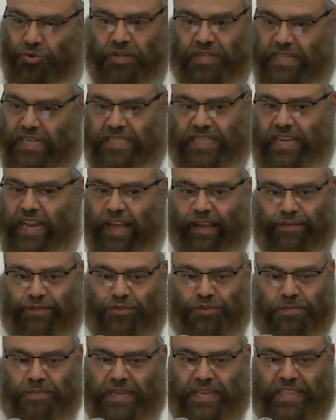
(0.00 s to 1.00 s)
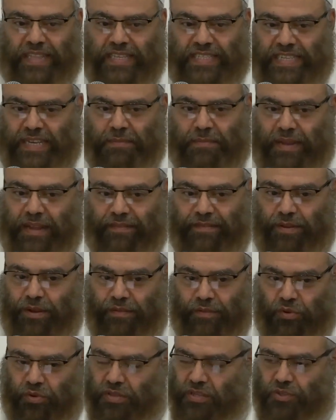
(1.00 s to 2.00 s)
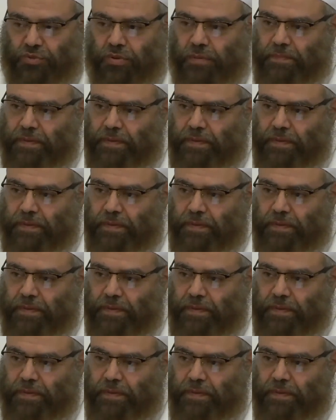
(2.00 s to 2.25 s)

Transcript: So it doesn't have to be in the same level of goodness.